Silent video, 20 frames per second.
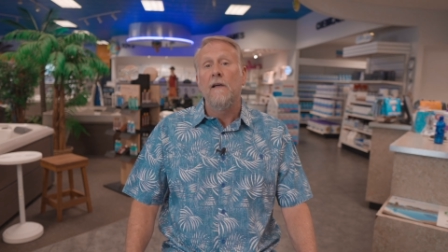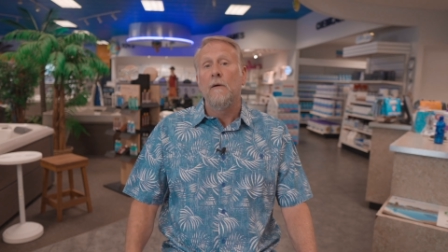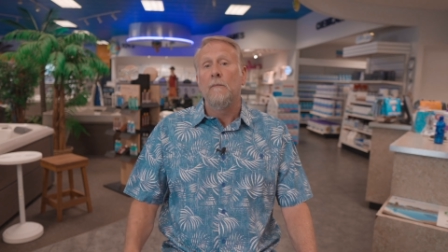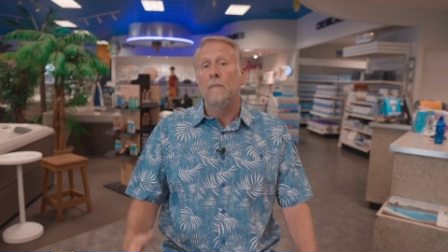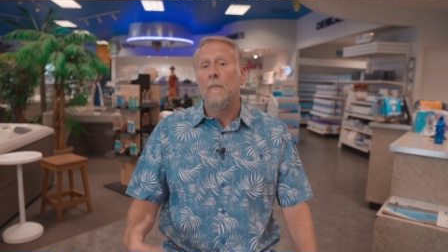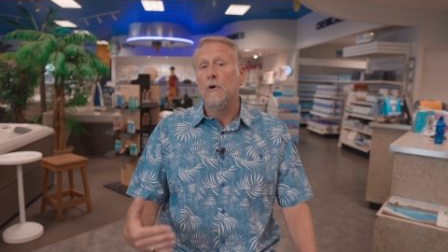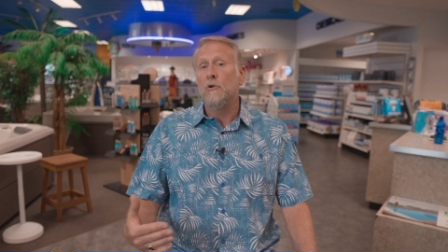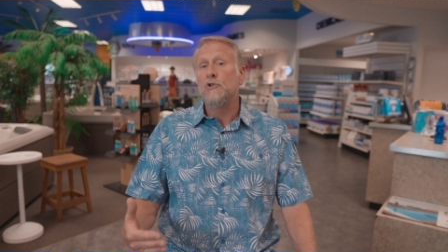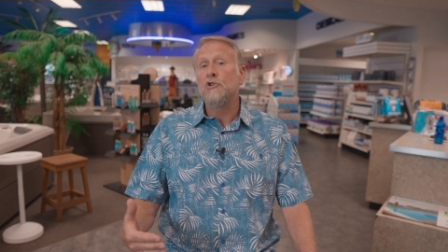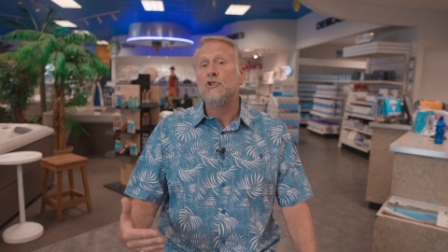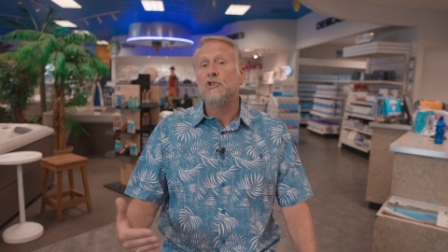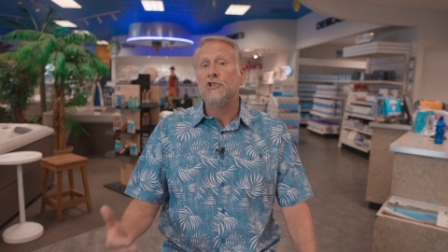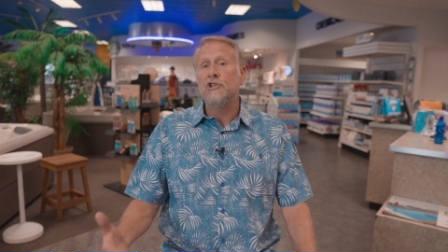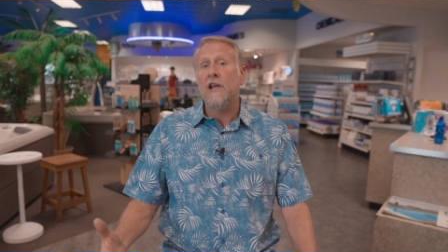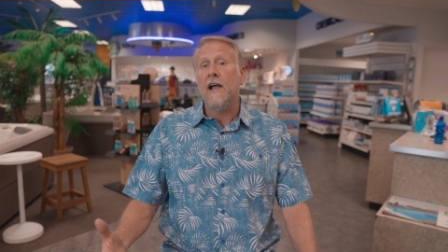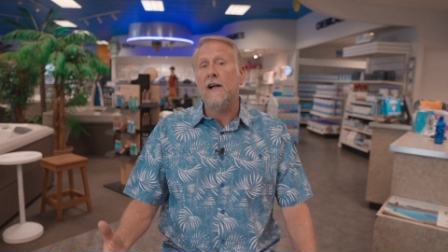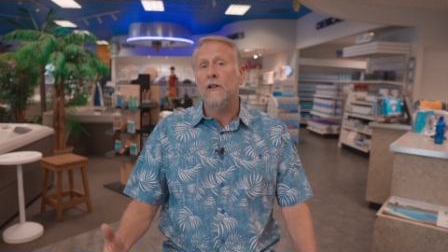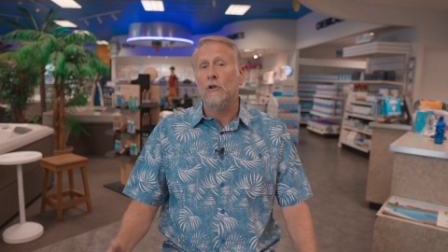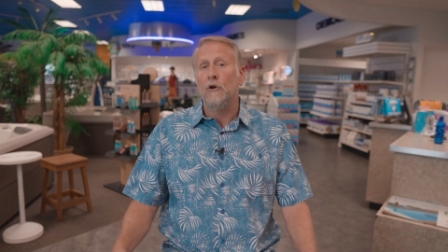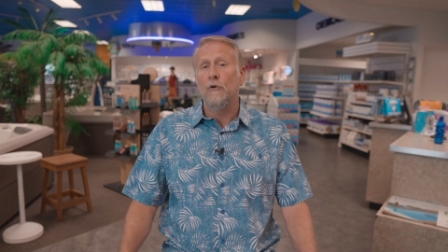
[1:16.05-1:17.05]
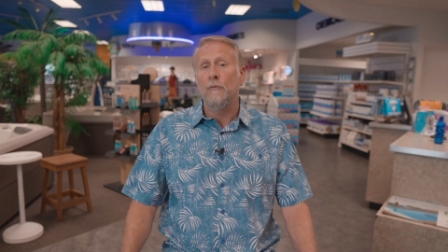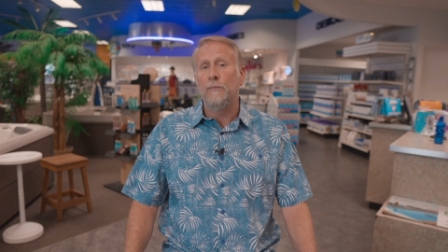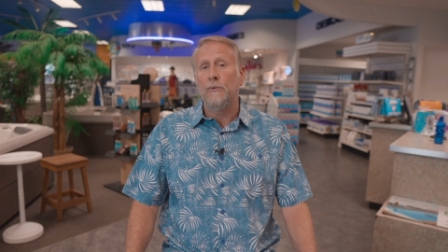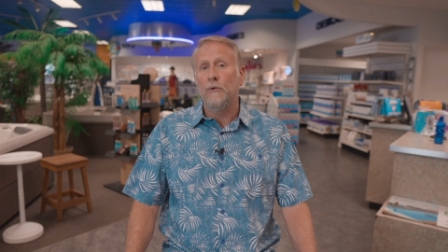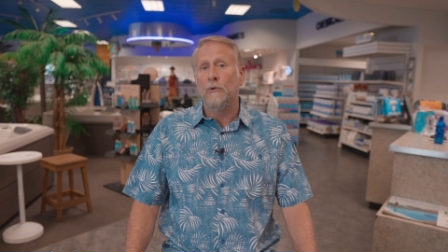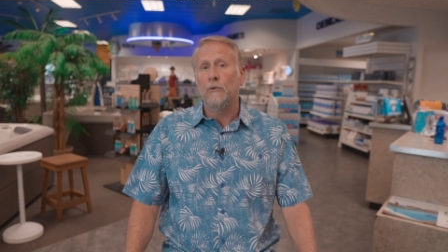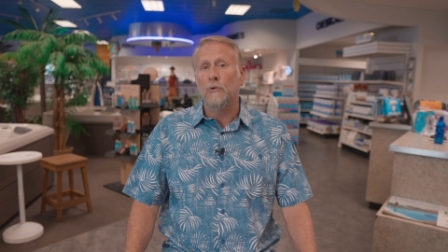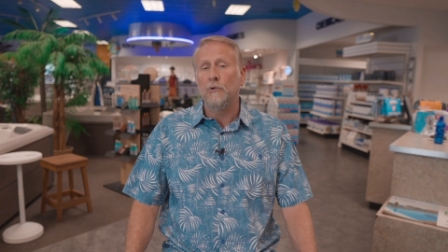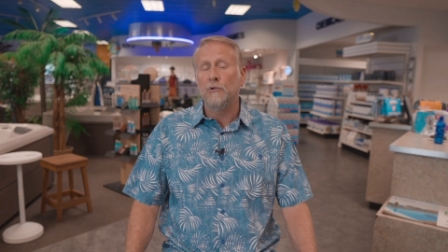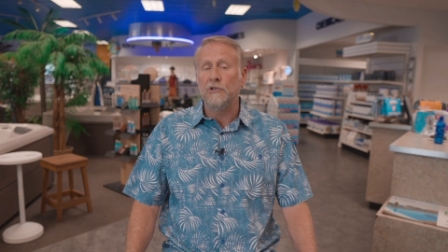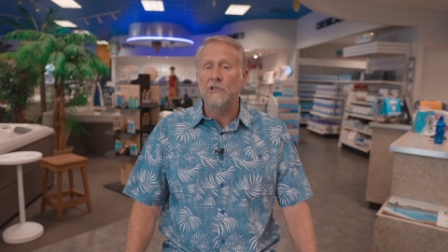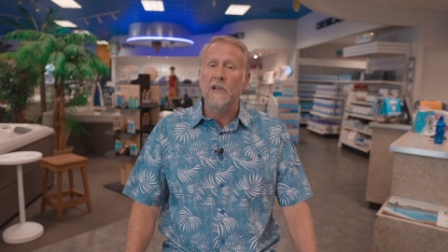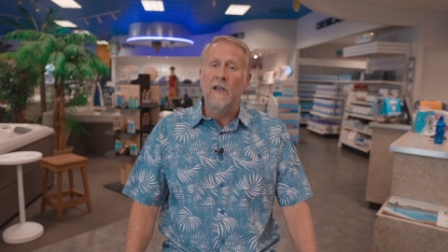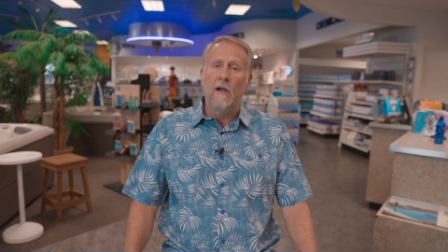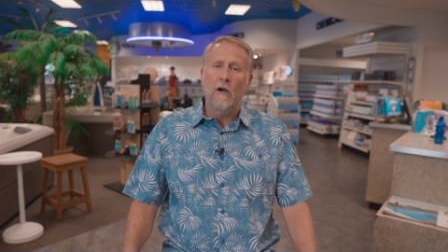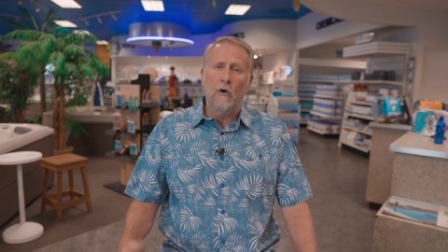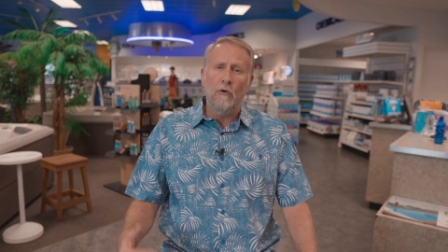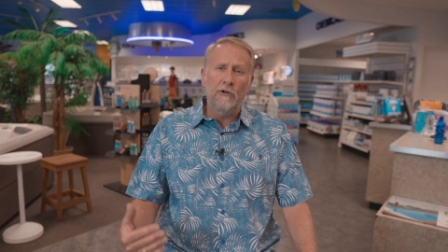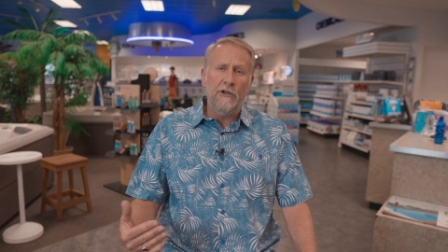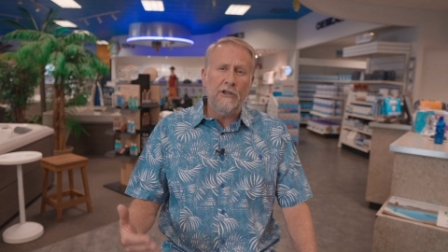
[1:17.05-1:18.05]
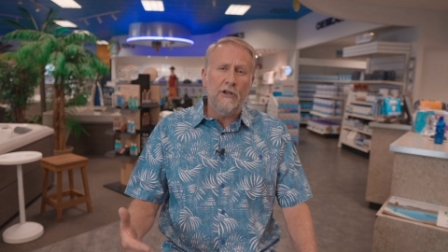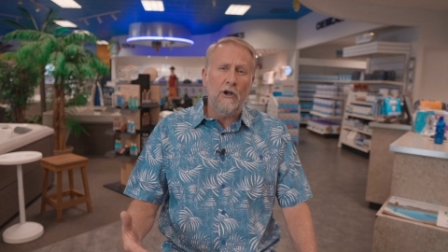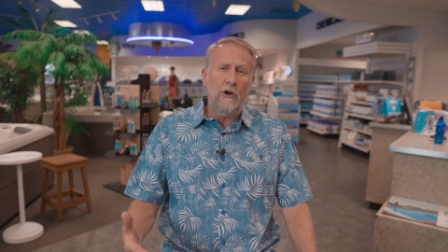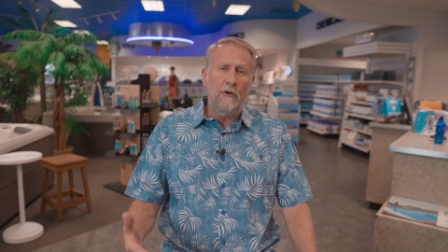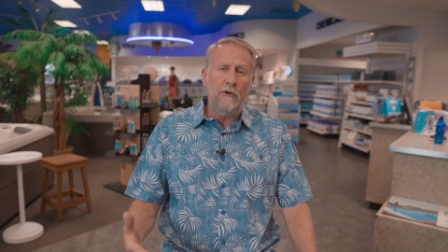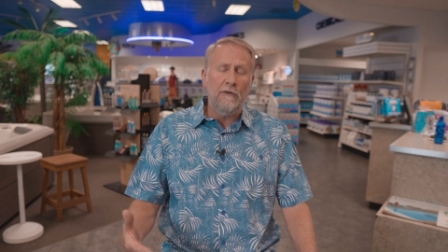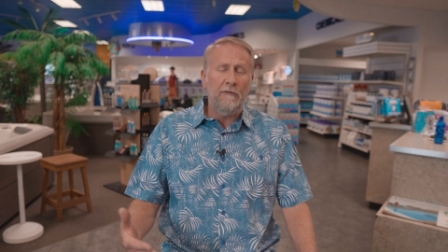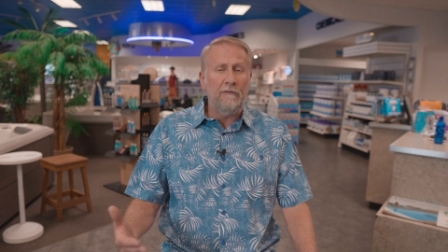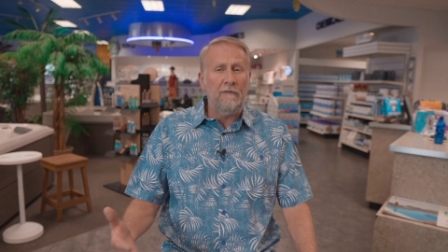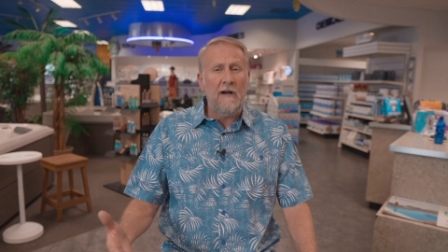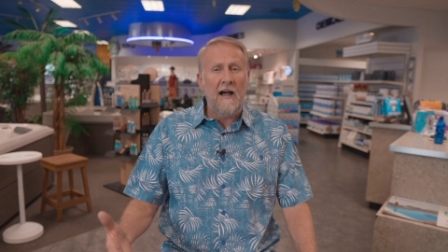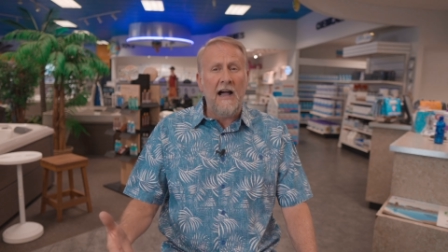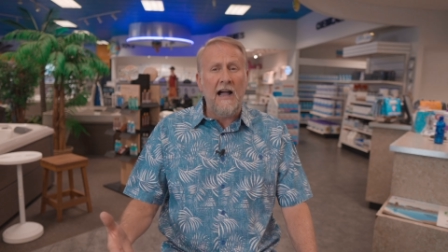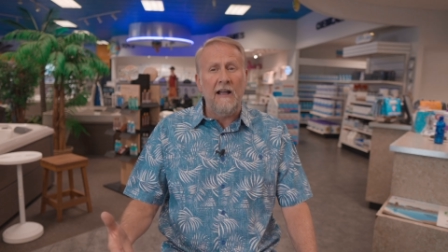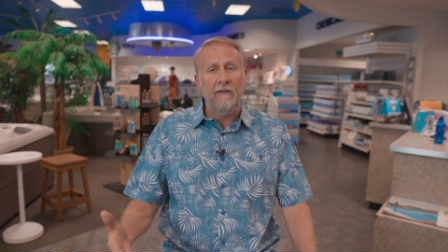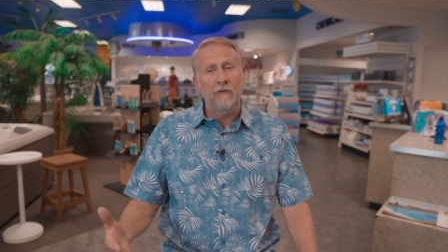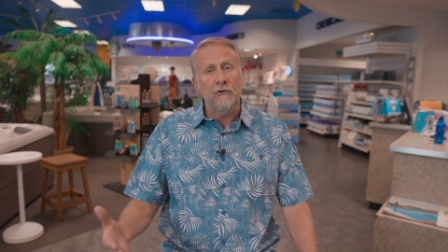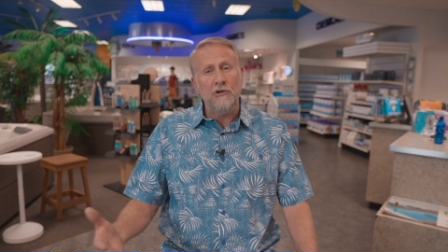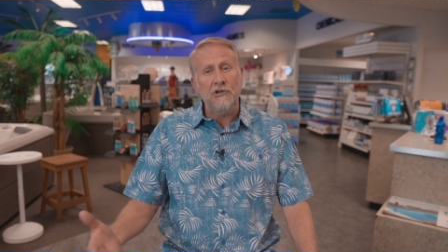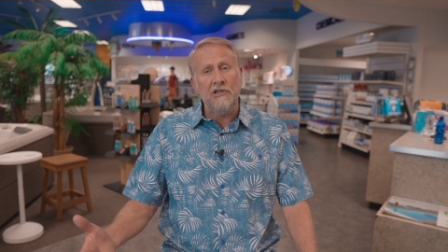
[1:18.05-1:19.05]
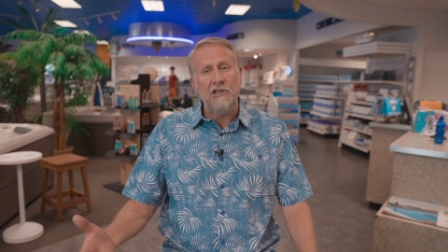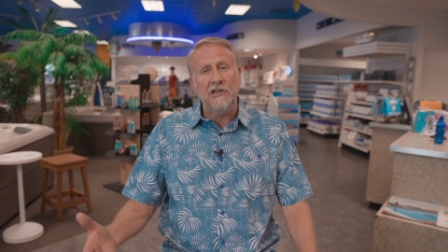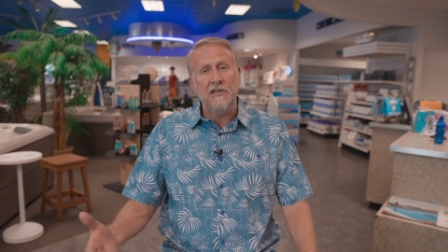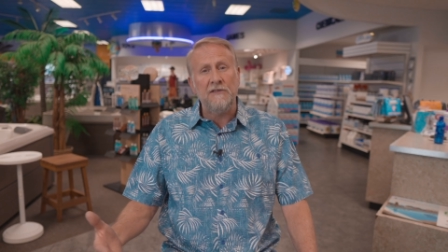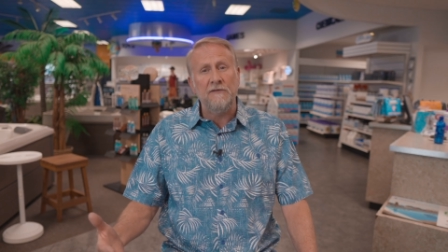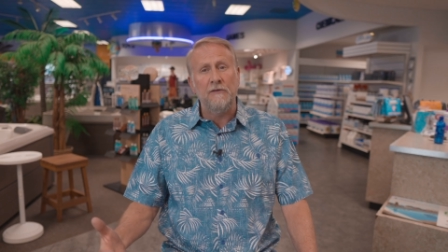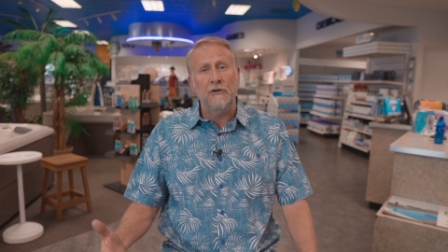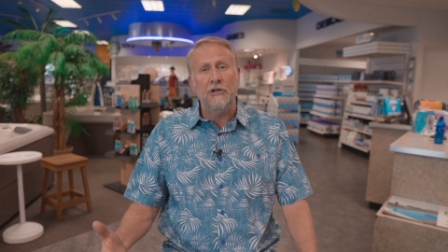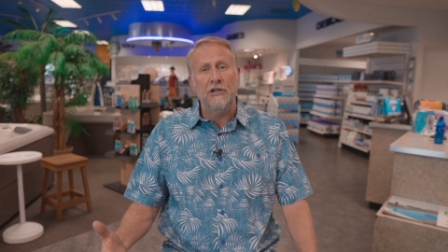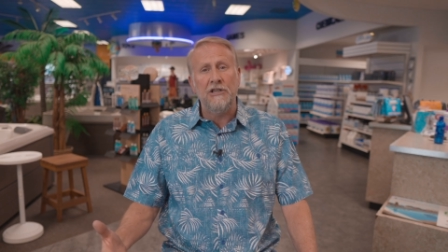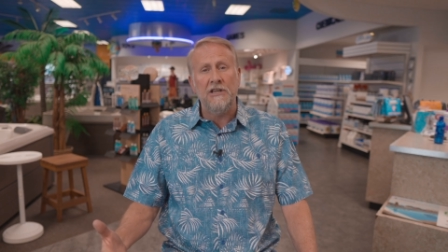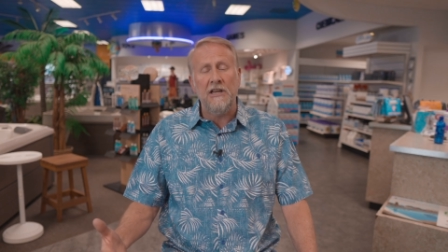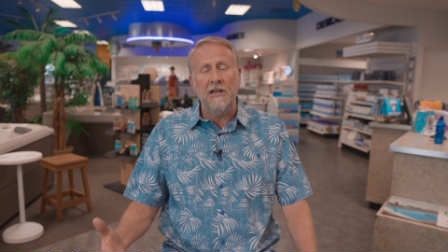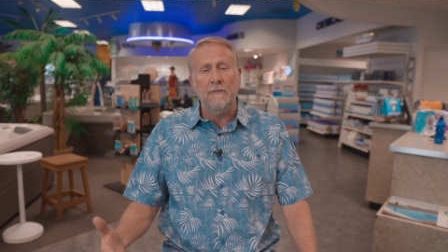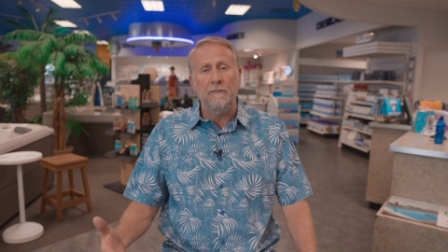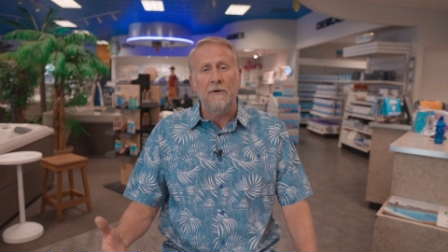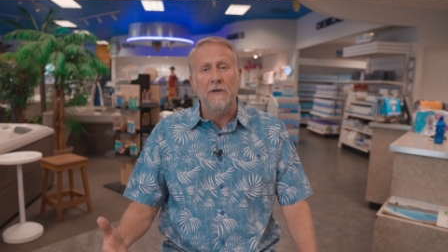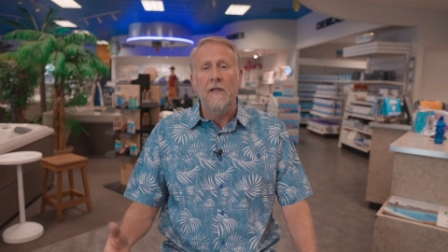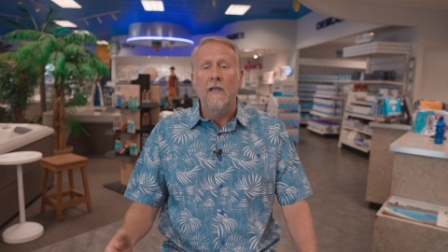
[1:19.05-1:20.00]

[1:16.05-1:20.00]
Most shallow pools only go to 5 or 6 foot deep.